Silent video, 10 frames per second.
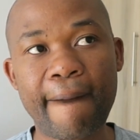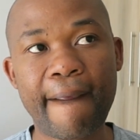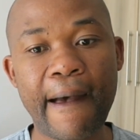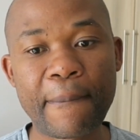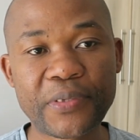
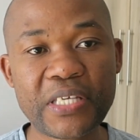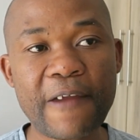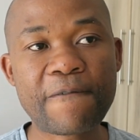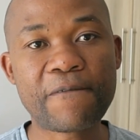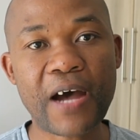I'm
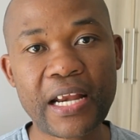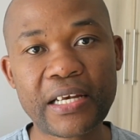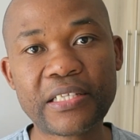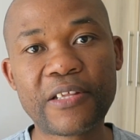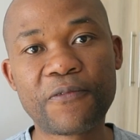saying
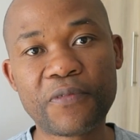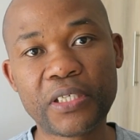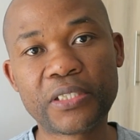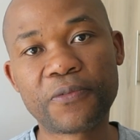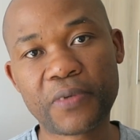find the
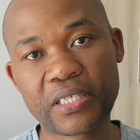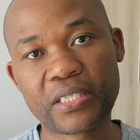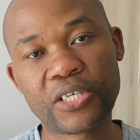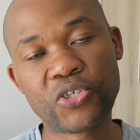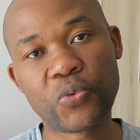field
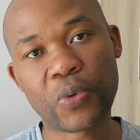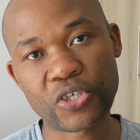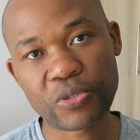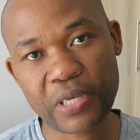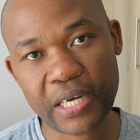first that you
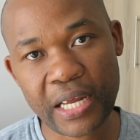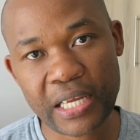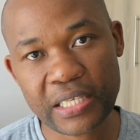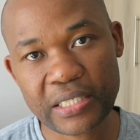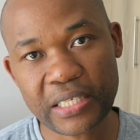want to be an
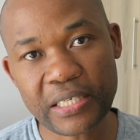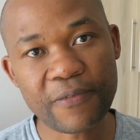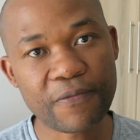analyst in.